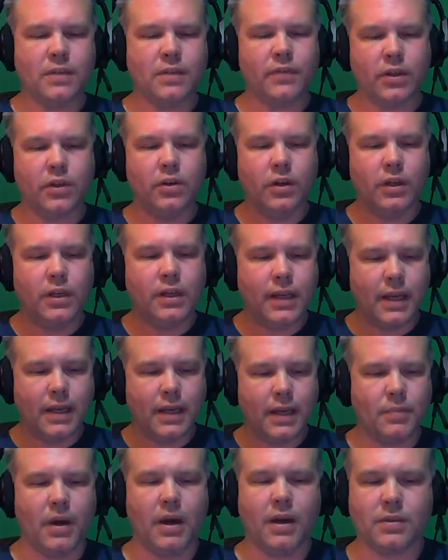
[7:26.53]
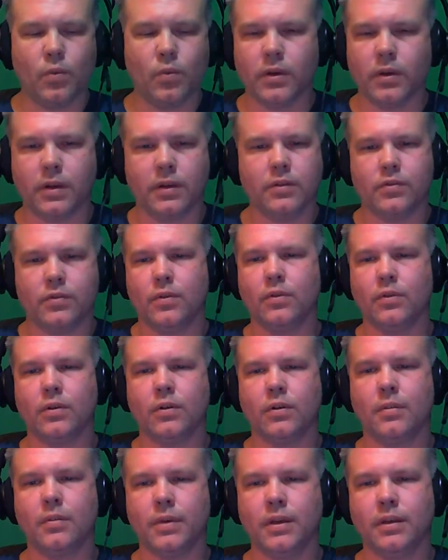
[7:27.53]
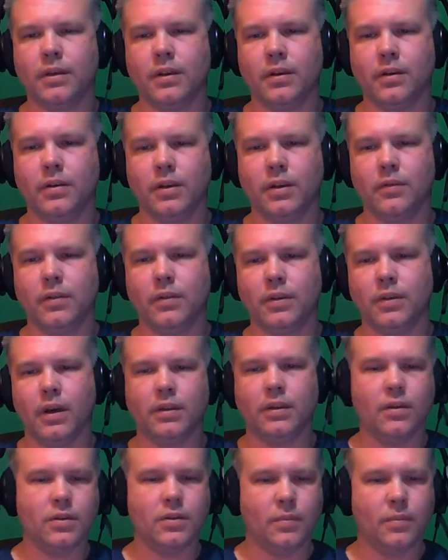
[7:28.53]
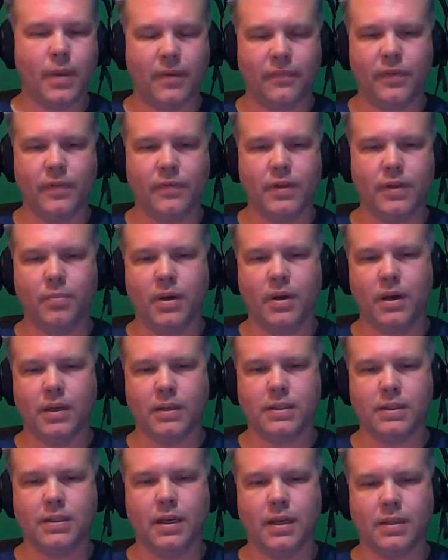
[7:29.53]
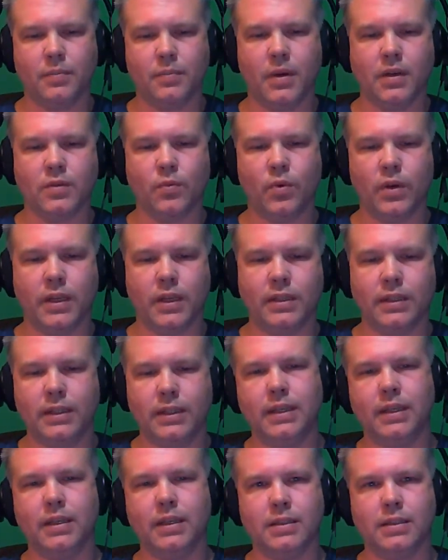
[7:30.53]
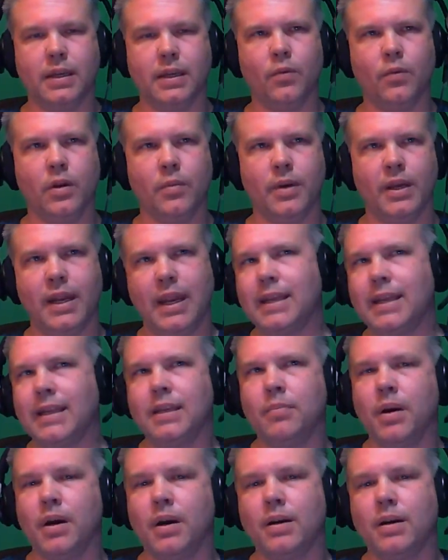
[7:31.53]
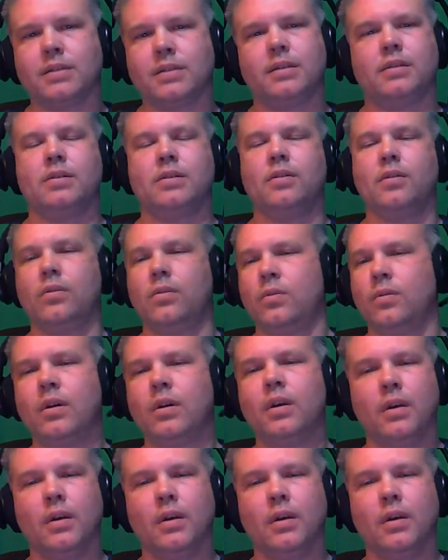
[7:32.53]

of a good Xbox One controller. I mean, you got those about $50. The Xbox One Elite is like about $80. So